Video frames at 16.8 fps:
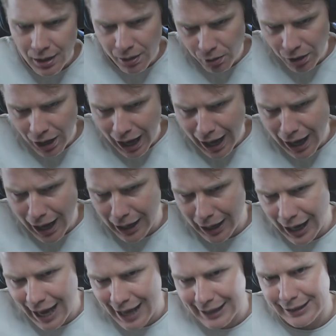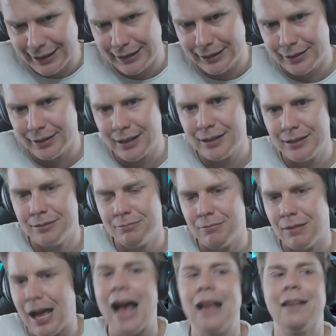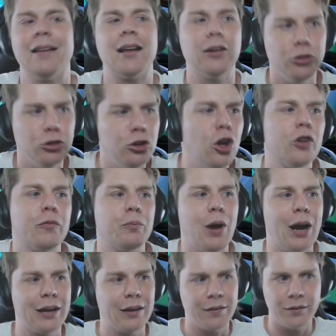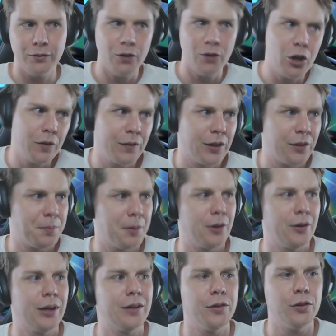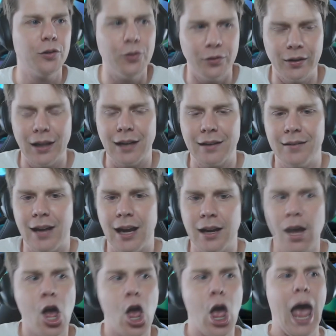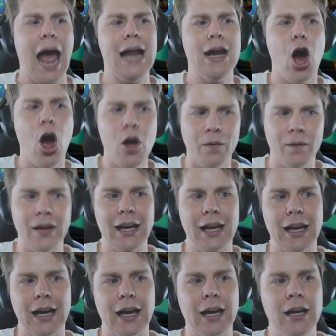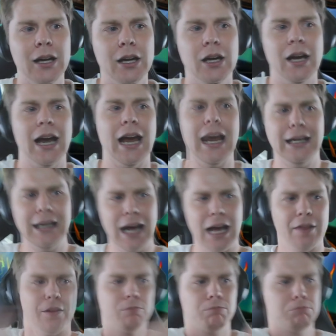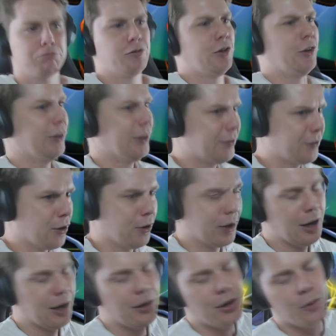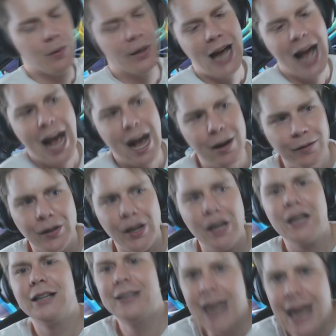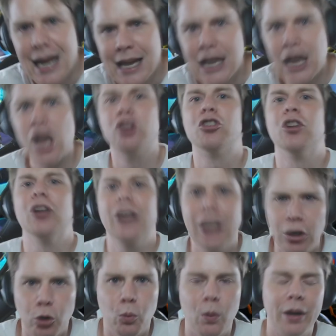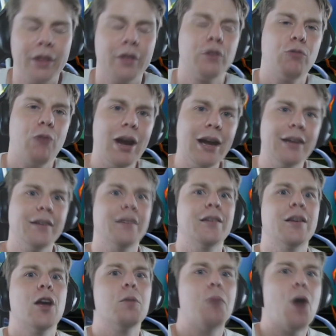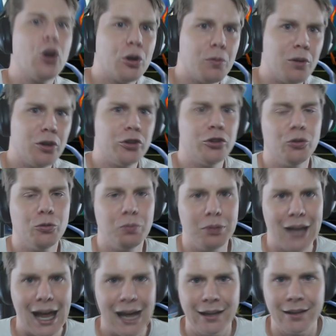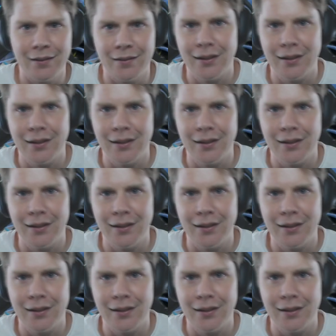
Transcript: and has had a lot of practice, a lot of experience in using that deck. And over here, in the this corner, we have D Janil, one of the greatest Pokemon Duel players